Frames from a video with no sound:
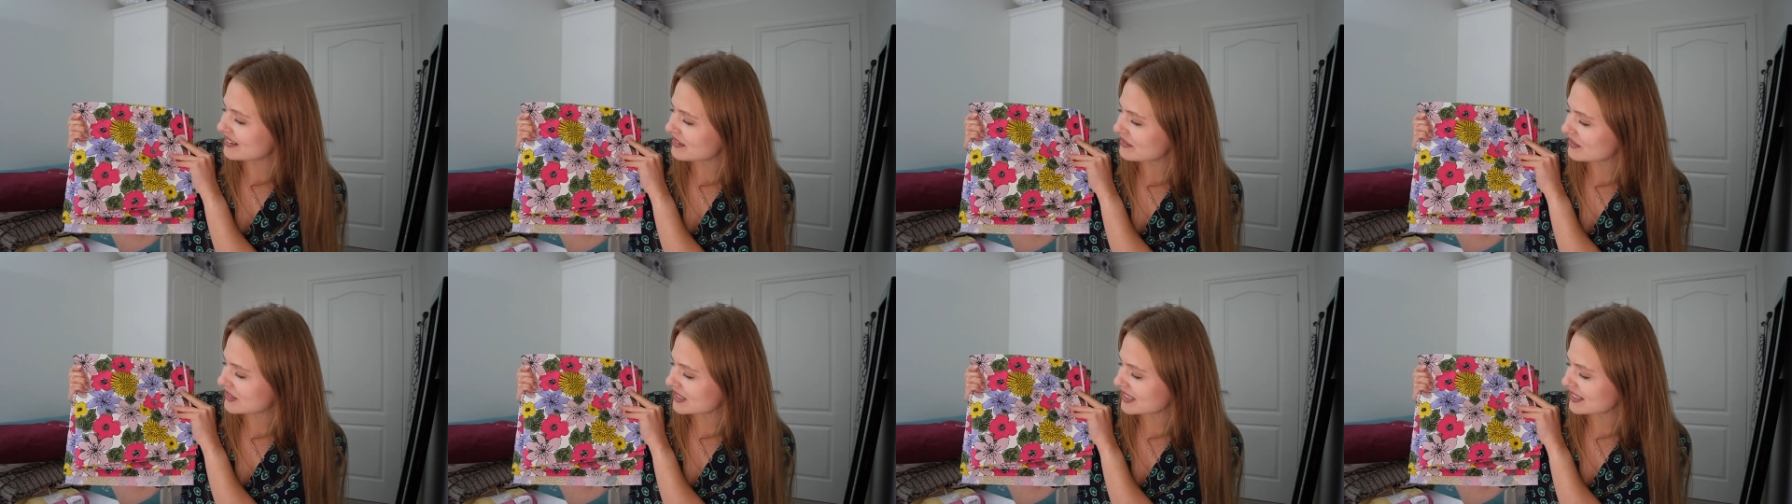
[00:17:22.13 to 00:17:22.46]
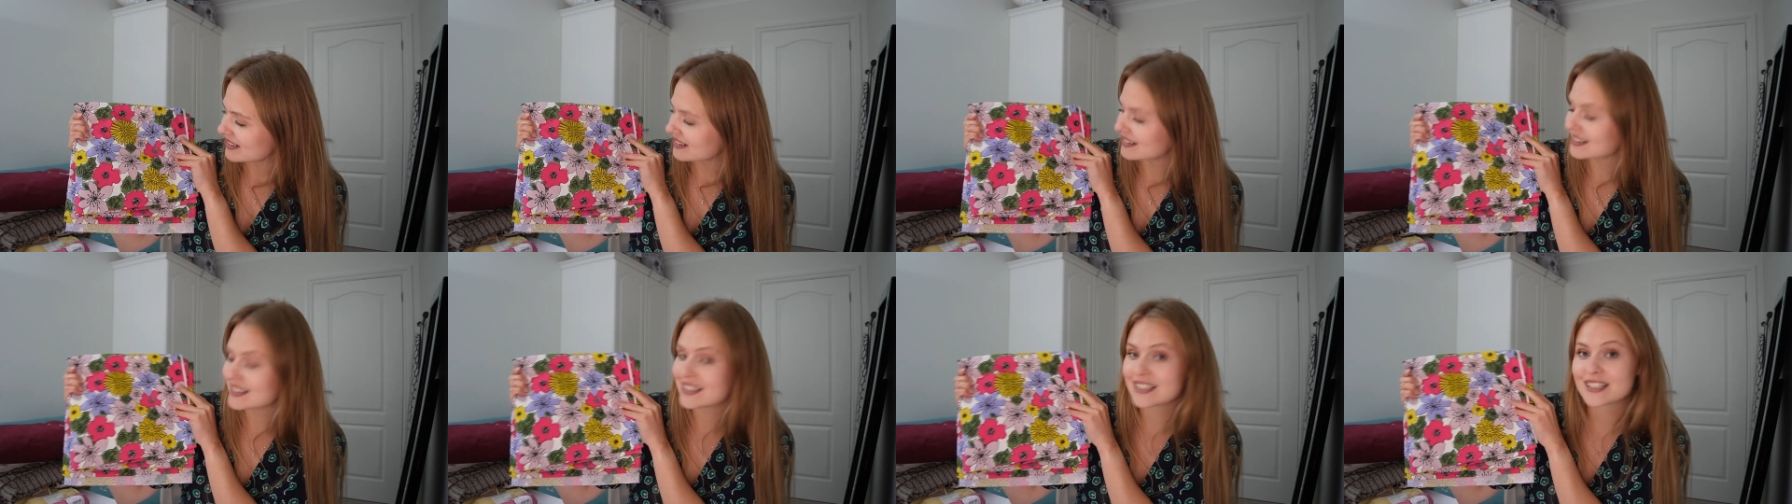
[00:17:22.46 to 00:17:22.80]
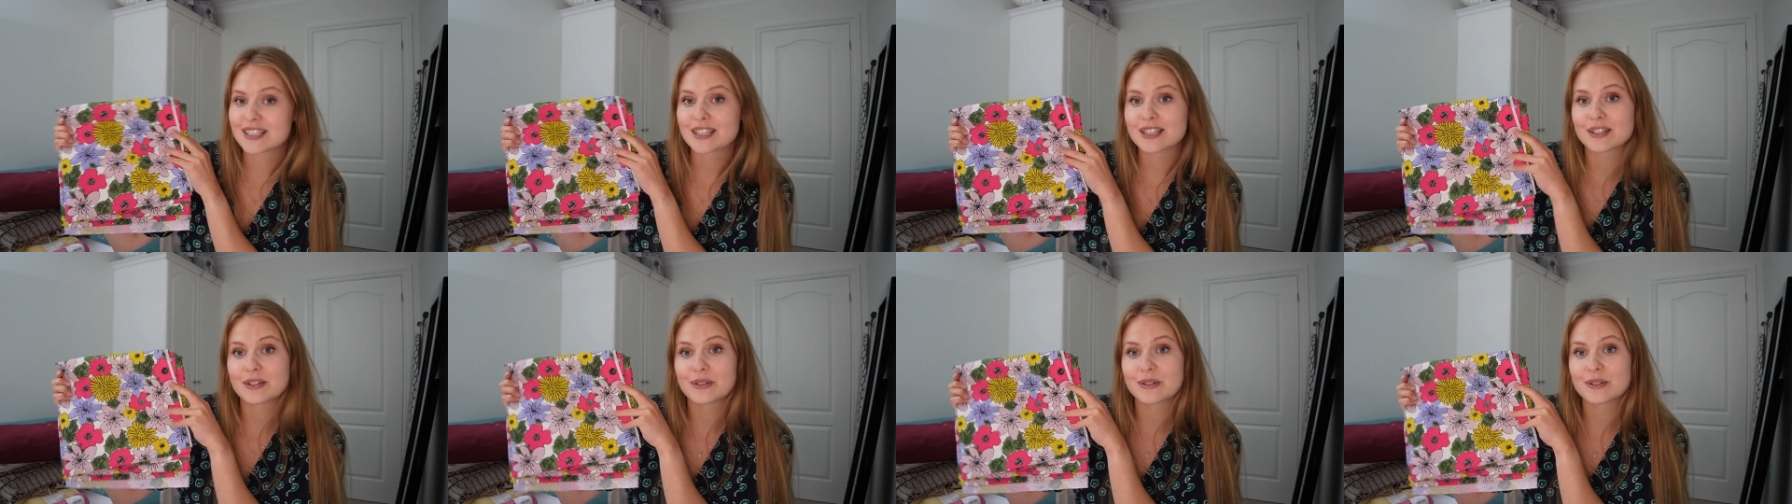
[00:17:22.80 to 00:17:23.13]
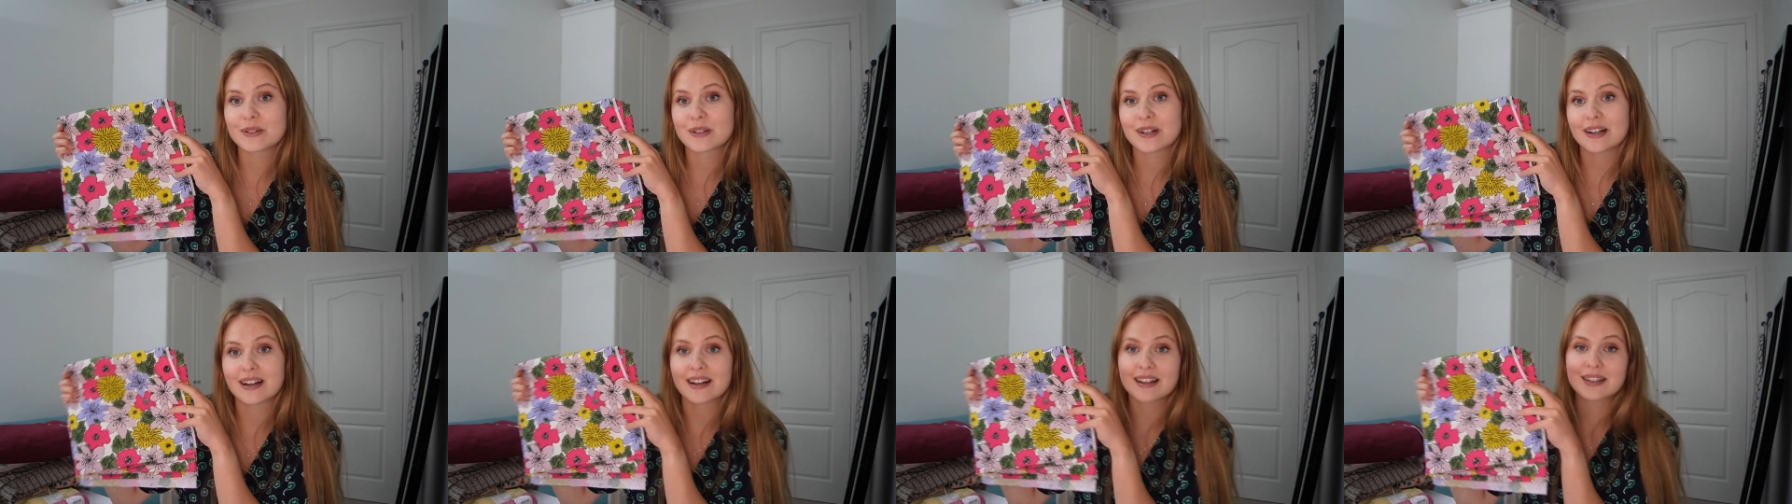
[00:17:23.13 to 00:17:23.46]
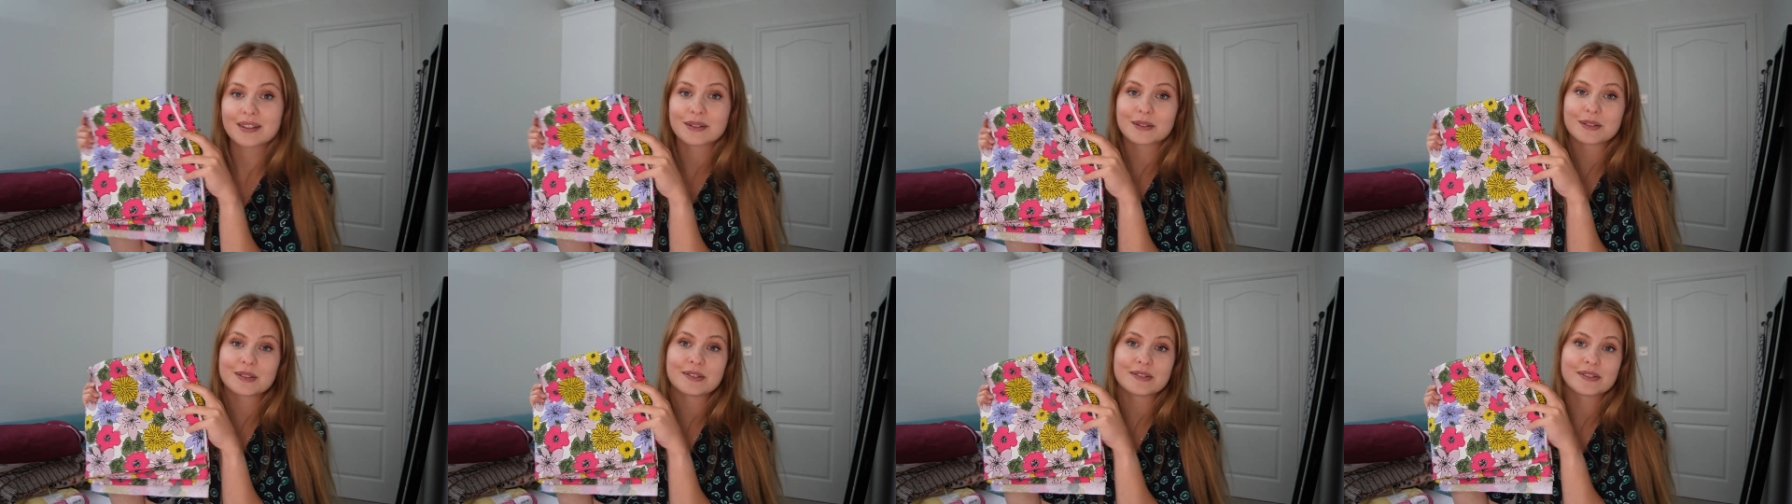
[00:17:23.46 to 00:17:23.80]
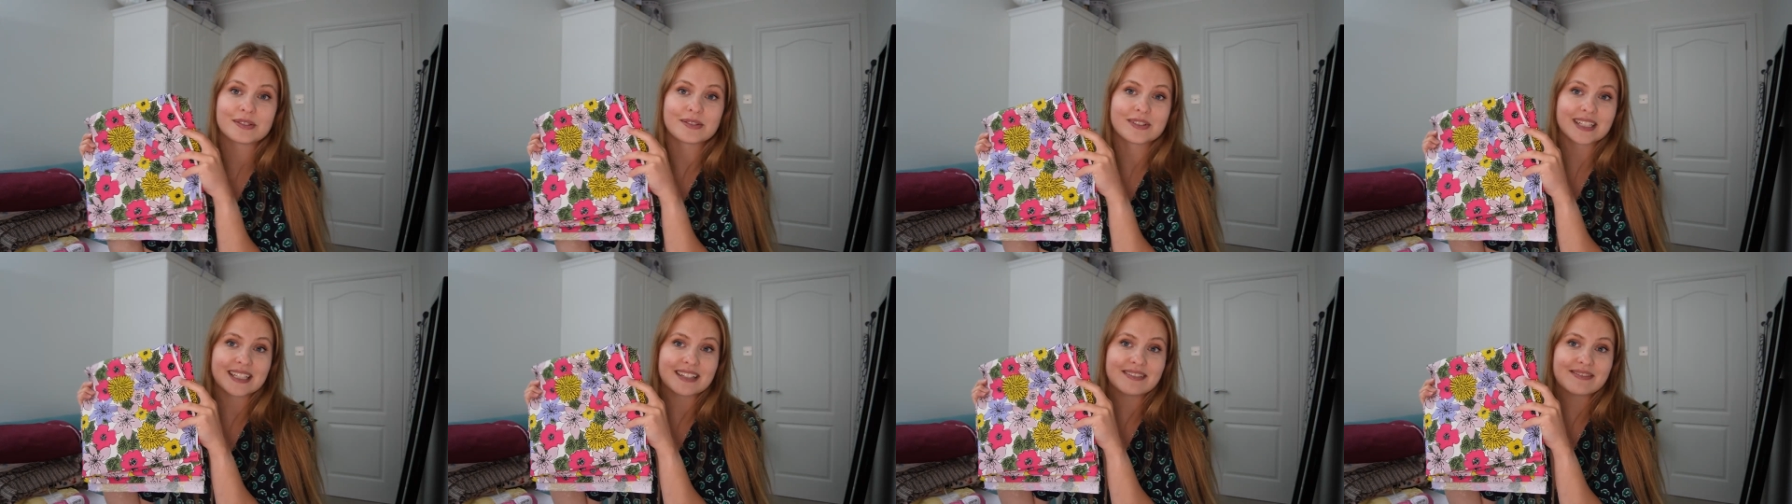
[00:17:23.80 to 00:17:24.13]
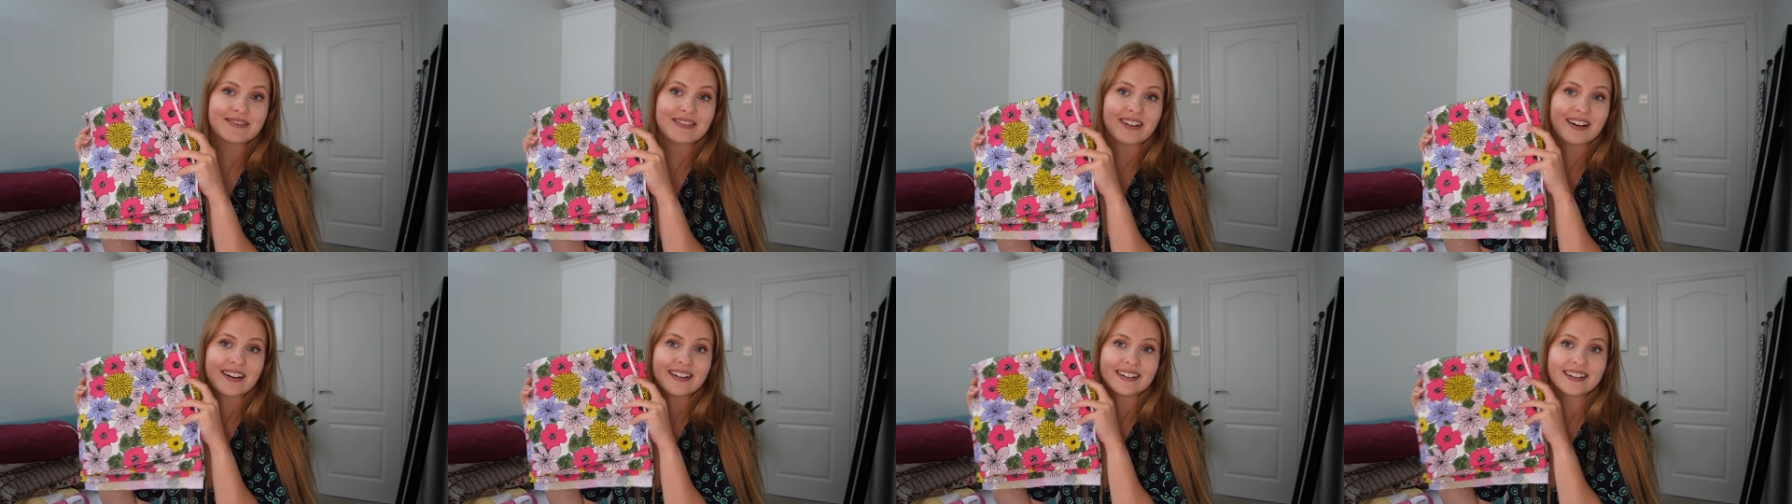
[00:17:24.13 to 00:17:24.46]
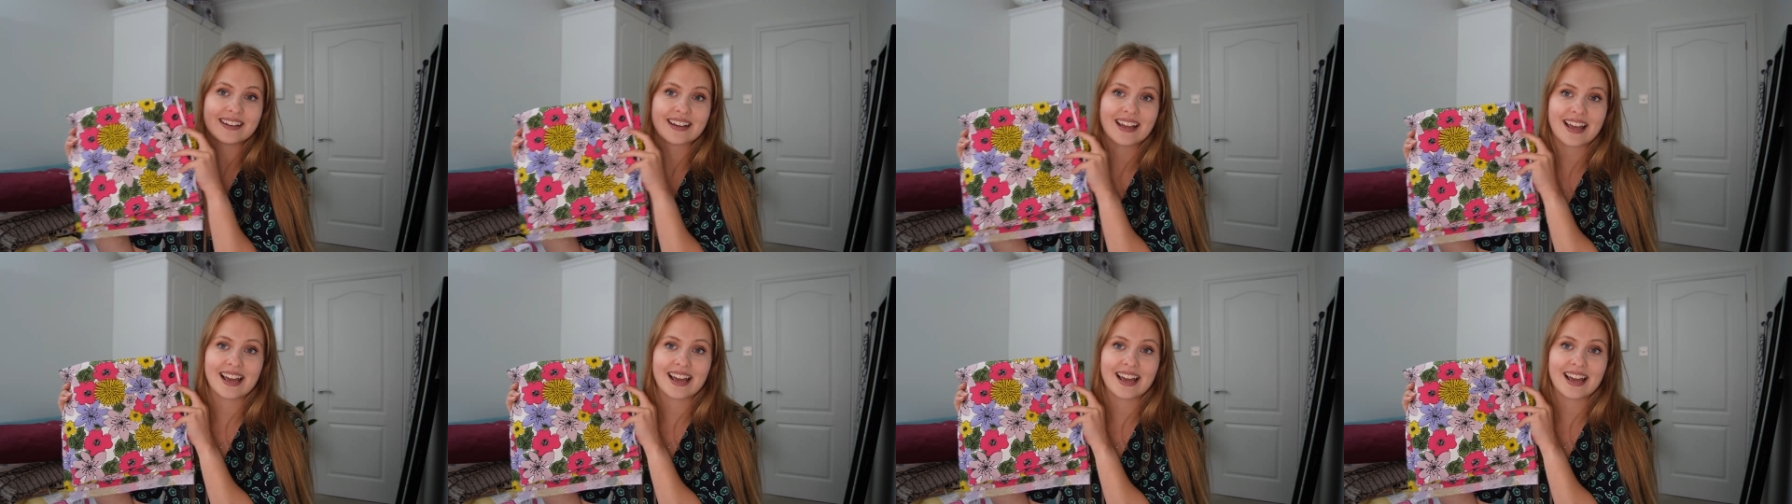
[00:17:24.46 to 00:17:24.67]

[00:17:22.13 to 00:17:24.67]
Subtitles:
which I thought it was really fun,